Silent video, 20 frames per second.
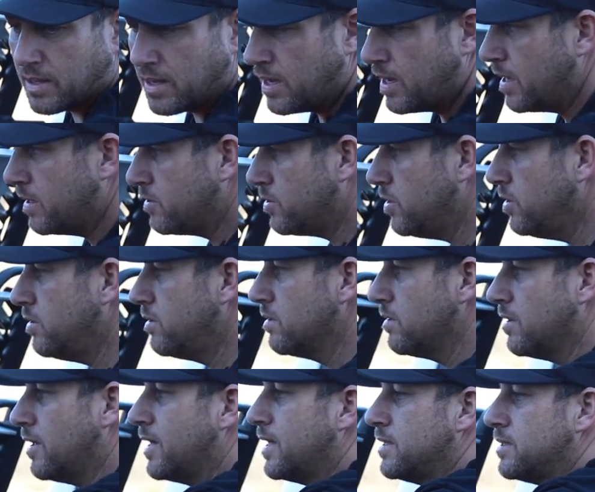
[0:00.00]
and to
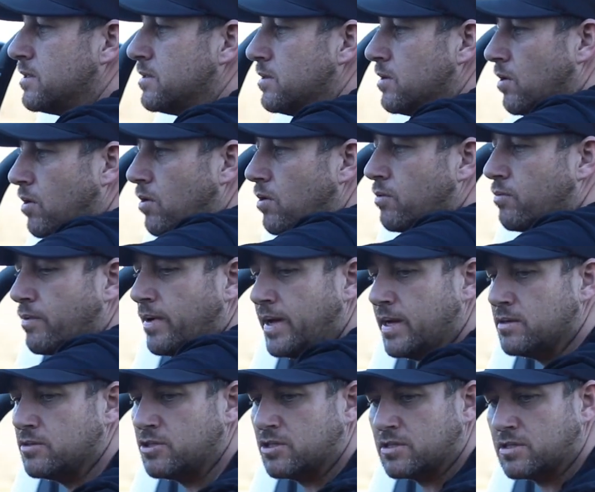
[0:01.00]
utilize the whole
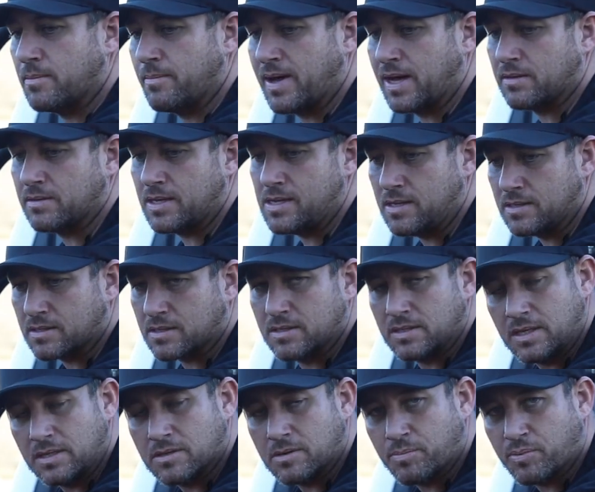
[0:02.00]
rail just to mount these, because
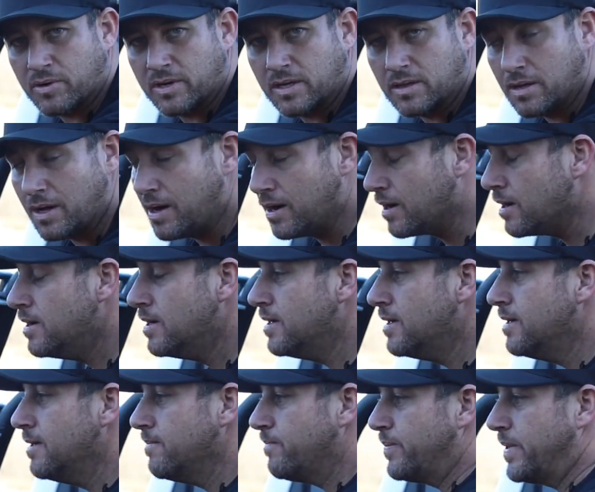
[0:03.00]
these are pretty long.
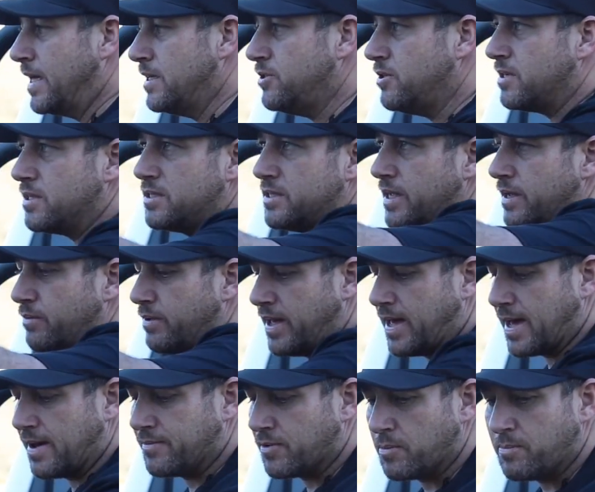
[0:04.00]
As you can see, we
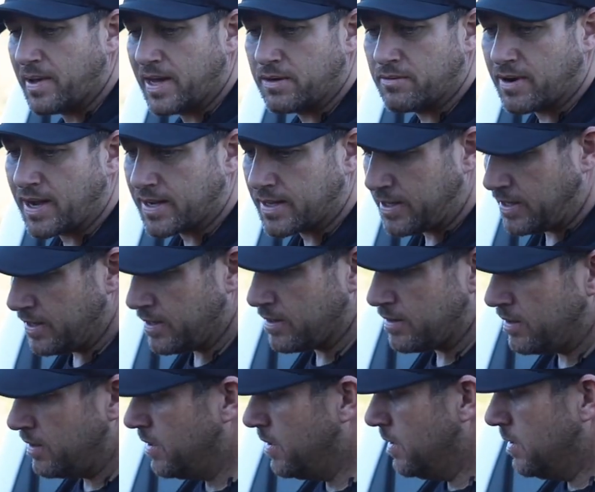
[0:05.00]
have our bed rack here.
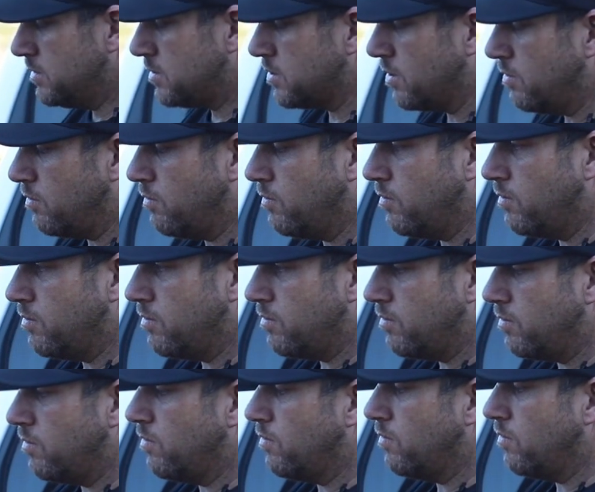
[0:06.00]
So
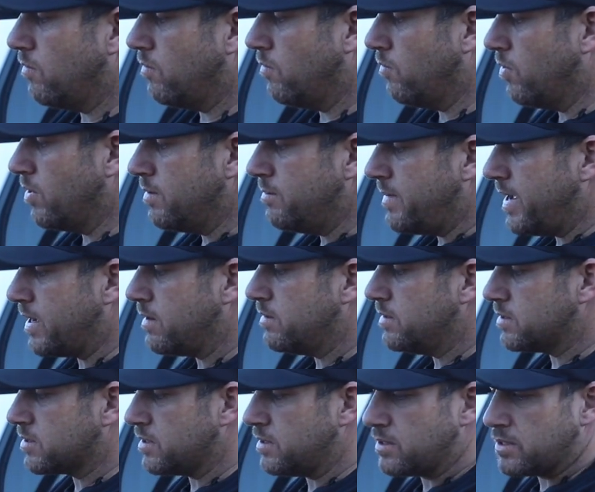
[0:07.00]
one mount
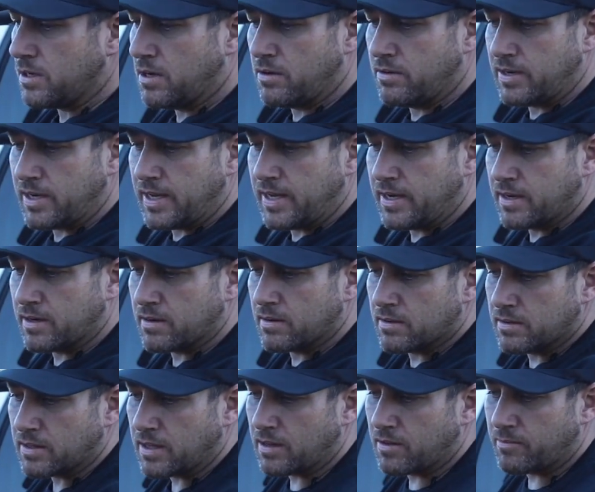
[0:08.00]
is going to go in here
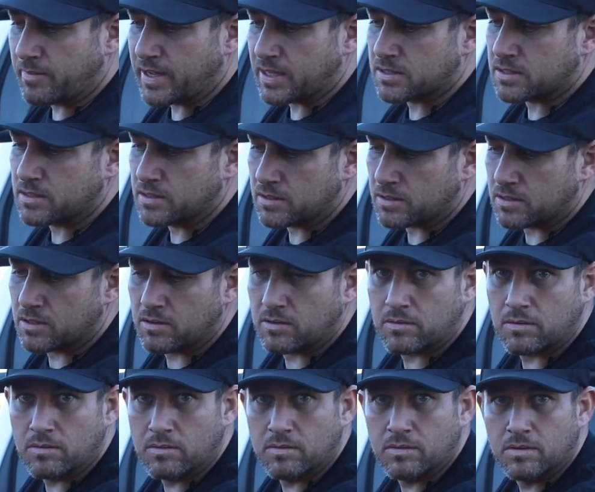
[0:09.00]
and the other mount's going to
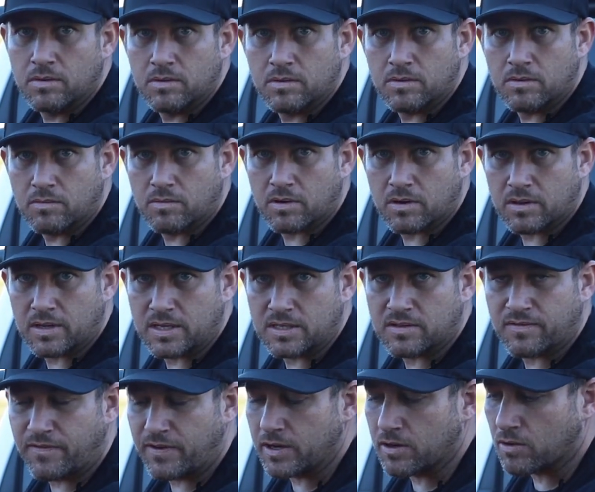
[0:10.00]
go where these
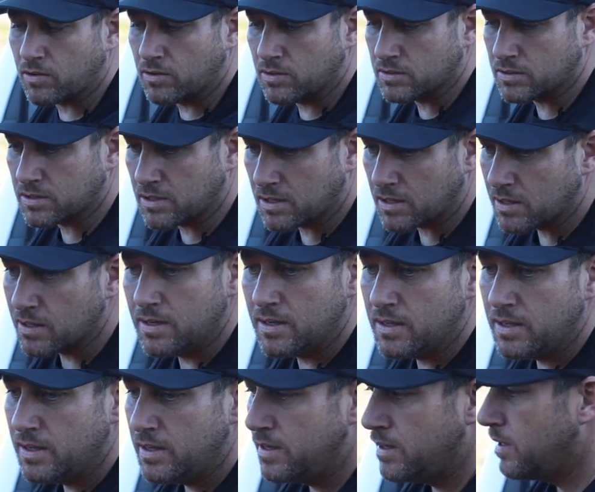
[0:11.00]
finger holes are,
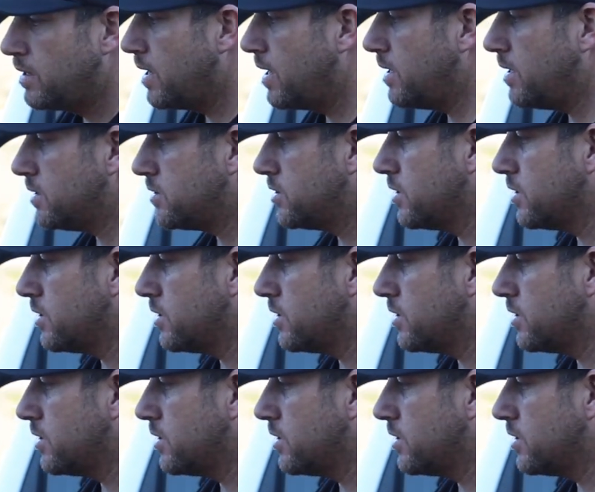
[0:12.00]
and it